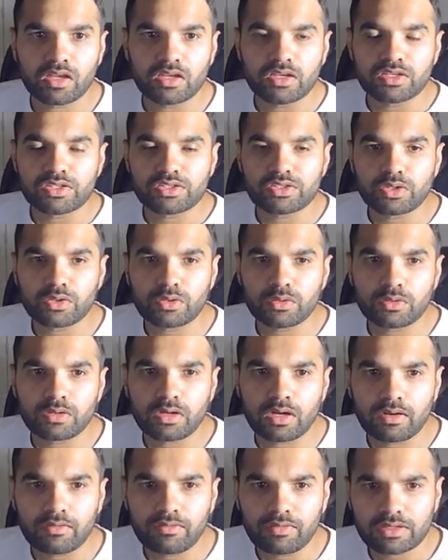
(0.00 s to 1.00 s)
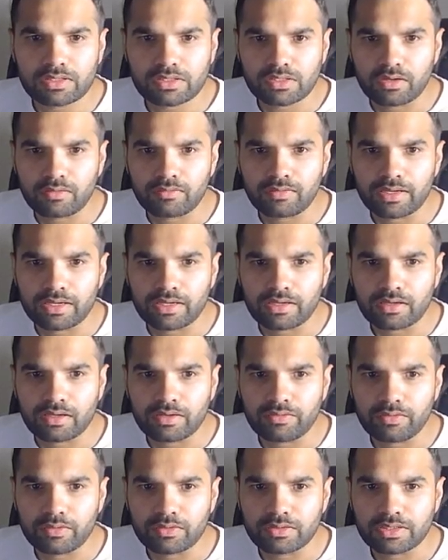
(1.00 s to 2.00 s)
So uh, first off, like
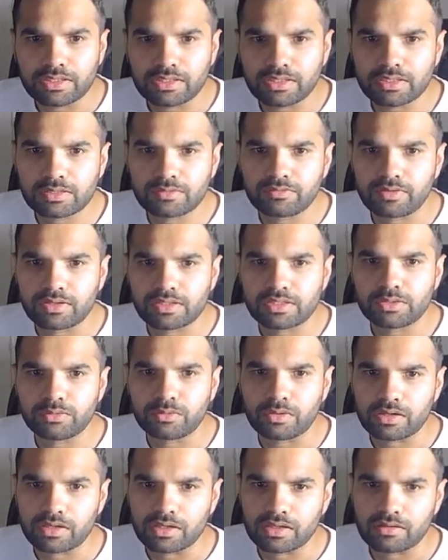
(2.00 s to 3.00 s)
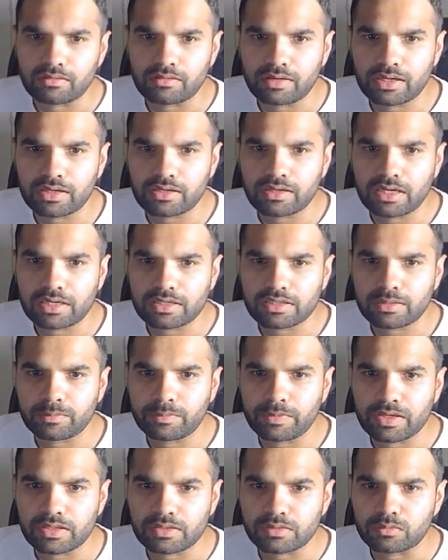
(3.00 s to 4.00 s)
if you see this first URL, right,
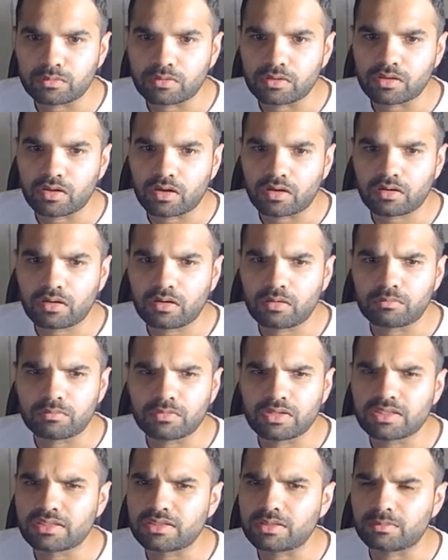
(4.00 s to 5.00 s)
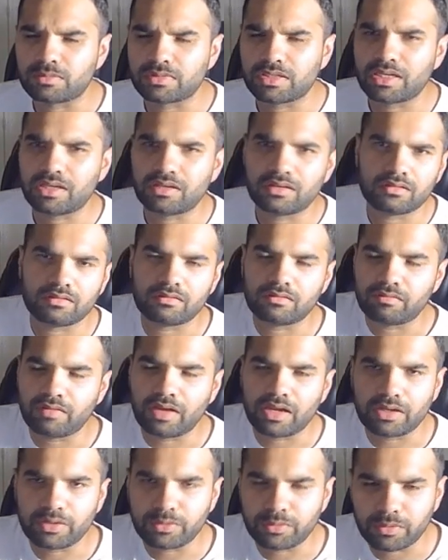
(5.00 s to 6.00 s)
https google.com, this seems like a
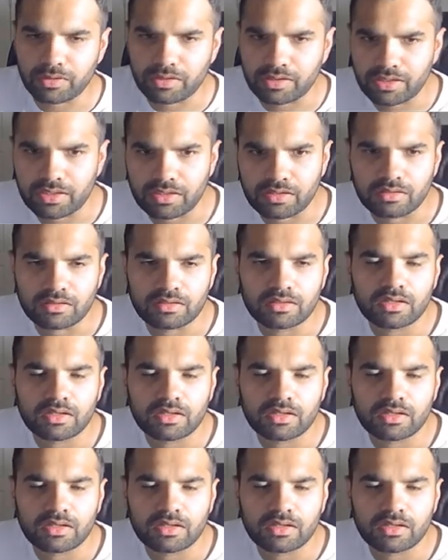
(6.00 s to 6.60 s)
valid URL